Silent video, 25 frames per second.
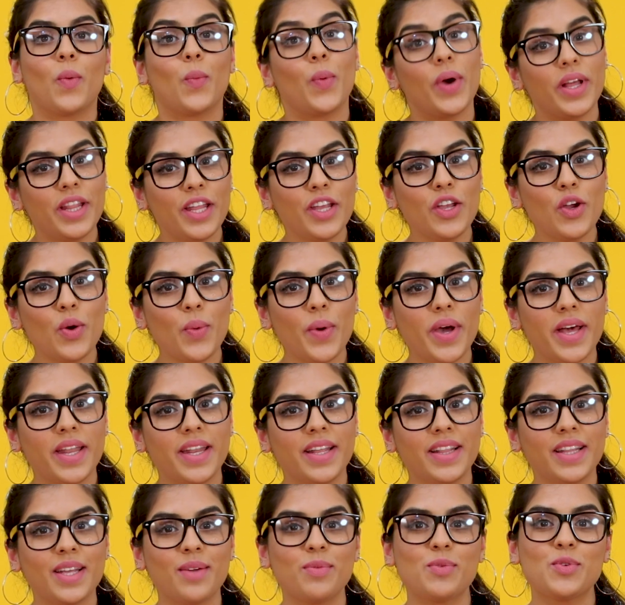Whether you're
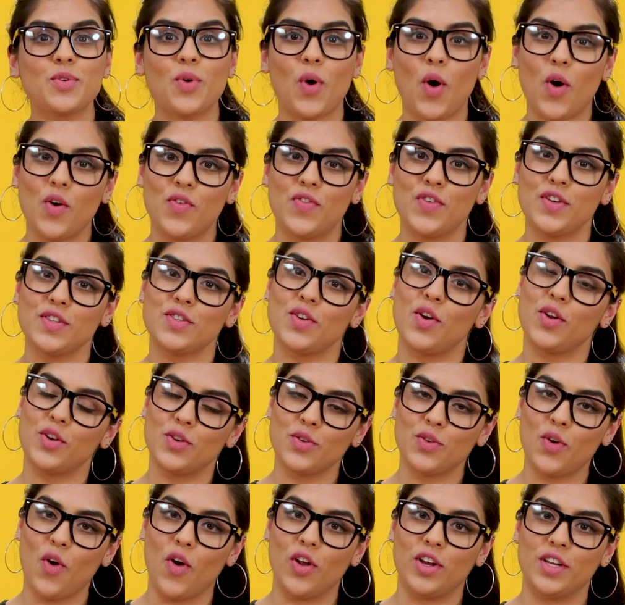wearing them to office or
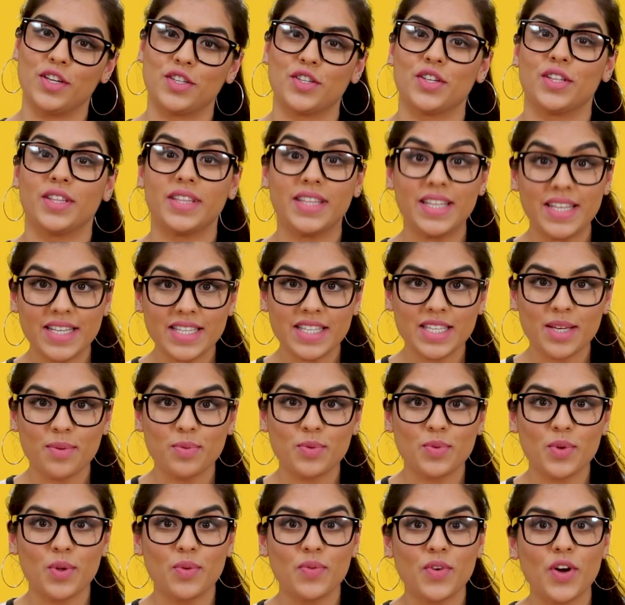to college, these
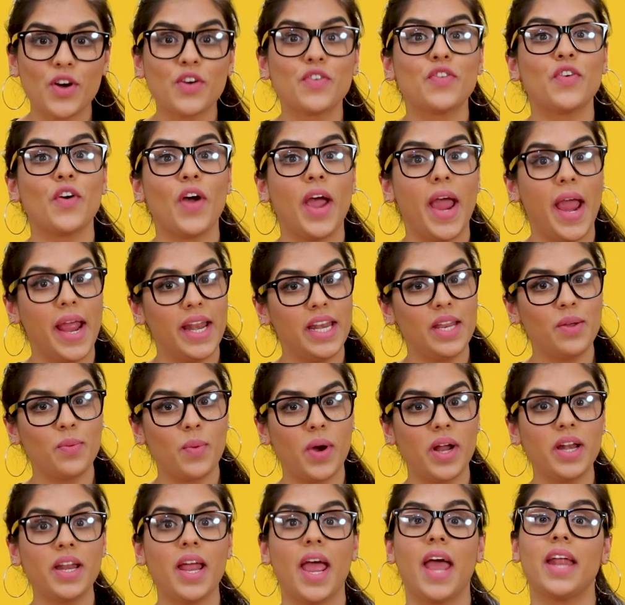tips will work for
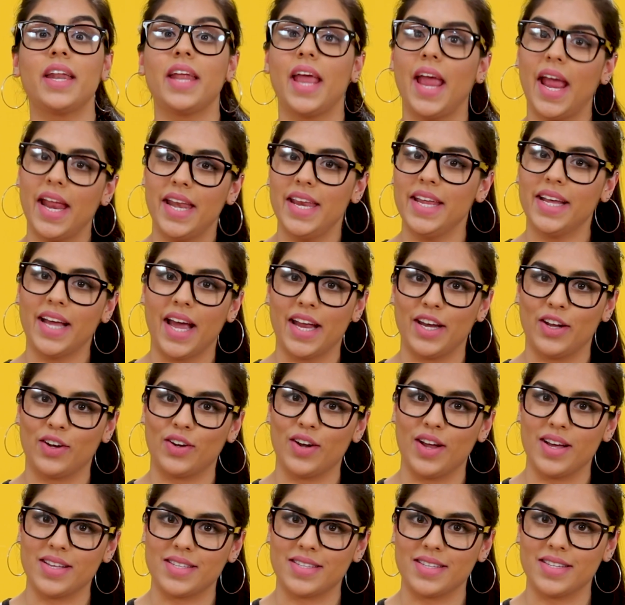anyone and any kind
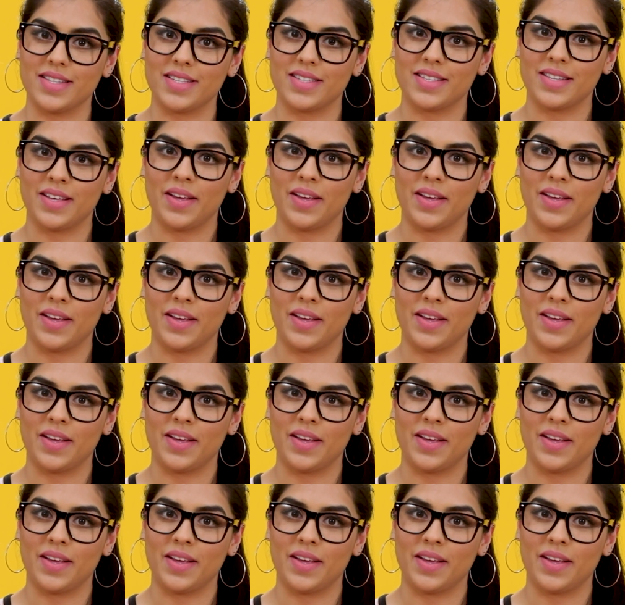of glasses.